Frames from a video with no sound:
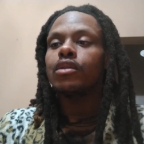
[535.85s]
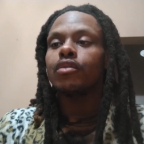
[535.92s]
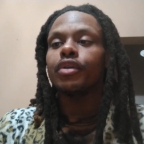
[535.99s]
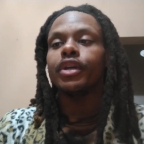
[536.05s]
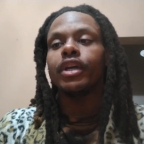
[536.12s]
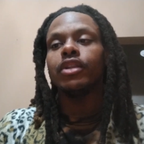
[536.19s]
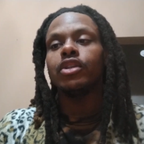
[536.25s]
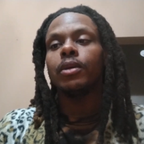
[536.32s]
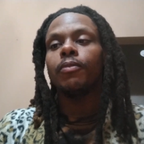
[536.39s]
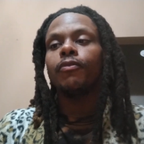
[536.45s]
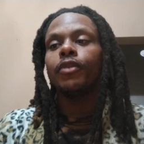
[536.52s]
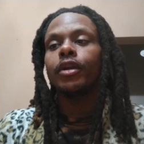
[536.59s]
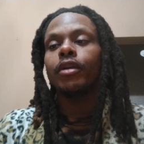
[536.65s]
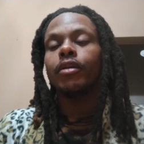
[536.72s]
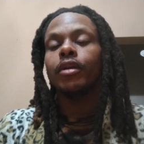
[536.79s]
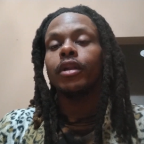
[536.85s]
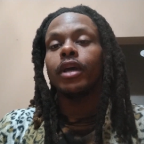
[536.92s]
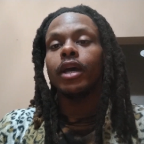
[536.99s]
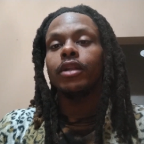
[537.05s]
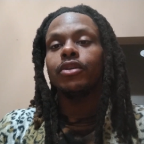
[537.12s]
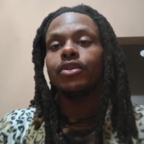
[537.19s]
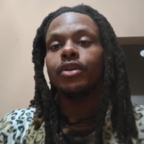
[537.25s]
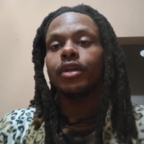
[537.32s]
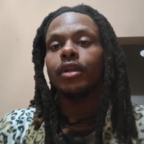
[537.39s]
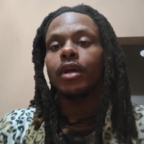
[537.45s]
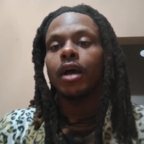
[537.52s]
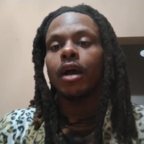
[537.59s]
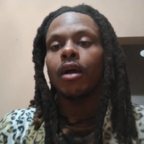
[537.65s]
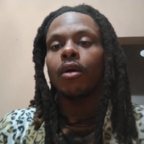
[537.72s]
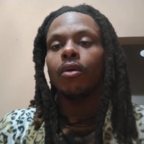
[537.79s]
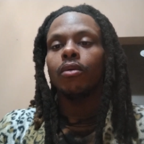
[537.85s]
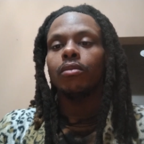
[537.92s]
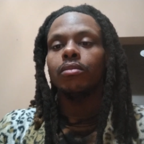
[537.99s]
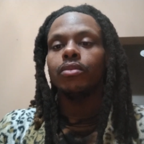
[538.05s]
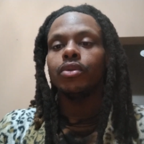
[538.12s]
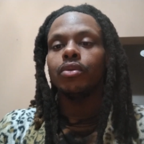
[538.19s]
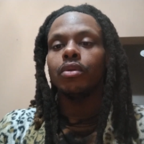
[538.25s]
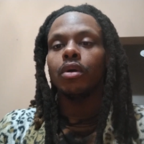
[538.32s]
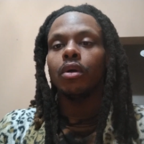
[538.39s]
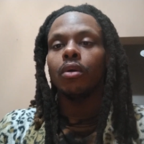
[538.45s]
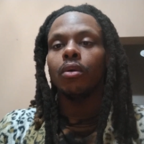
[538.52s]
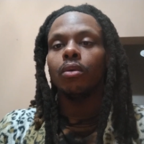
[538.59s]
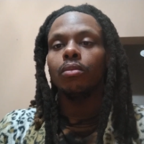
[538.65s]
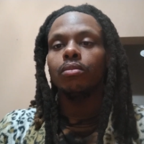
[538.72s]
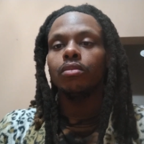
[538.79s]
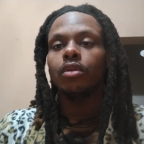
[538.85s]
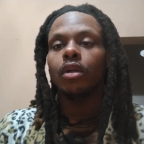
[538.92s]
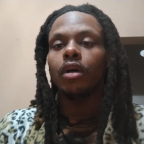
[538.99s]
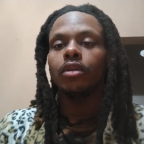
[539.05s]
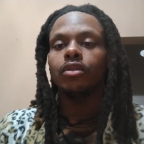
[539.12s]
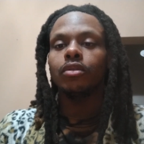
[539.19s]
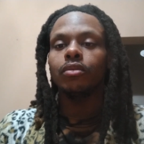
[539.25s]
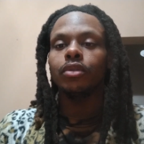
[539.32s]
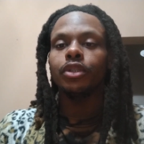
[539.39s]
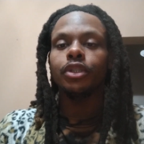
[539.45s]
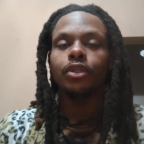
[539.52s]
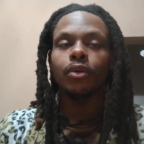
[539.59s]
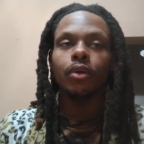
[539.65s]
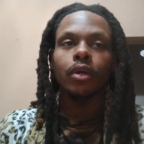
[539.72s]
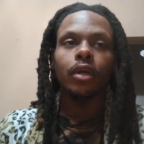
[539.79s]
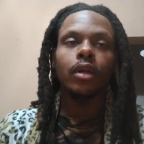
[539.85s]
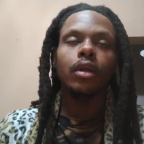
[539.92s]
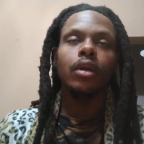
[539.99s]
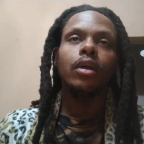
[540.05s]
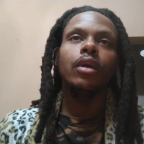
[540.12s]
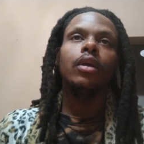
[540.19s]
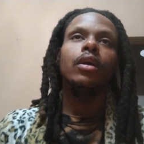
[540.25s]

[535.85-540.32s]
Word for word: so he ends up figuring that shit out, you know, long story short,